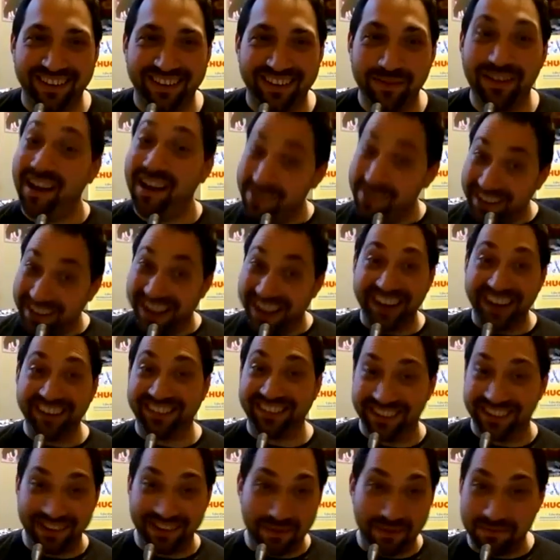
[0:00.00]
Oh, okay.
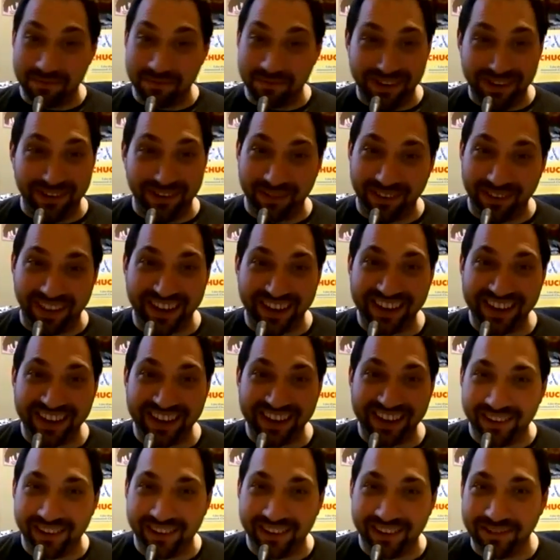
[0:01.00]
So you don't like
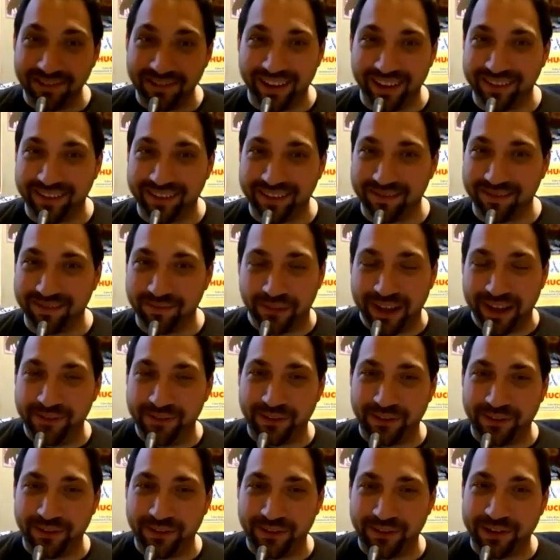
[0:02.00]
no like
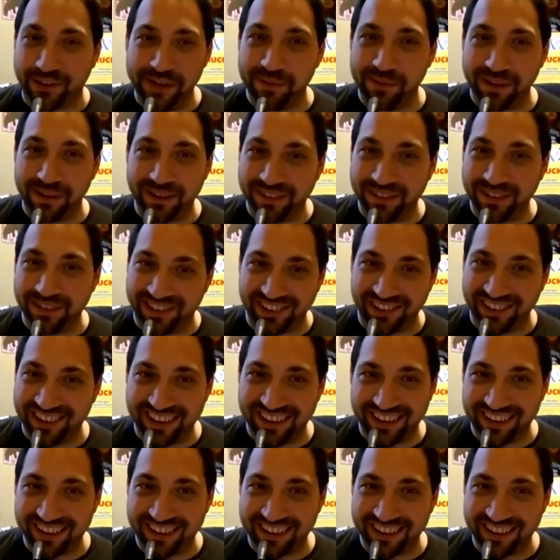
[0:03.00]
flavored creamers
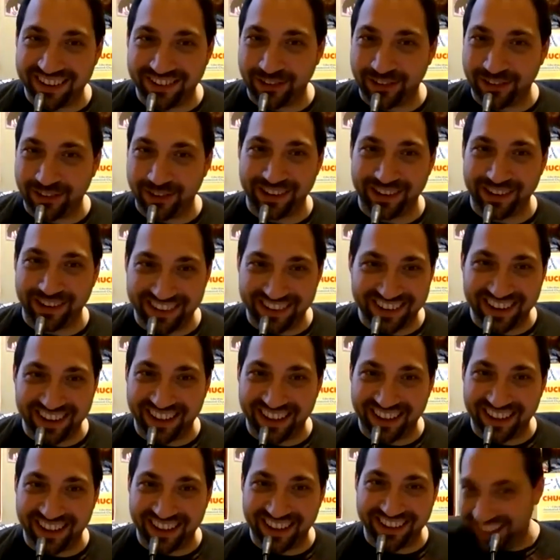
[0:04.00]
or sugar
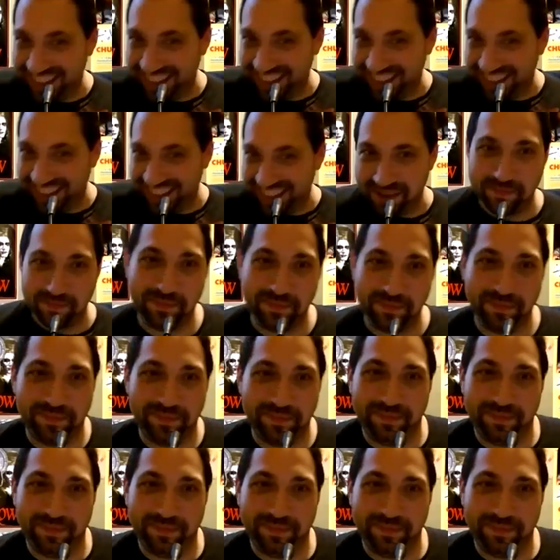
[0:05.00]
or nothing like that.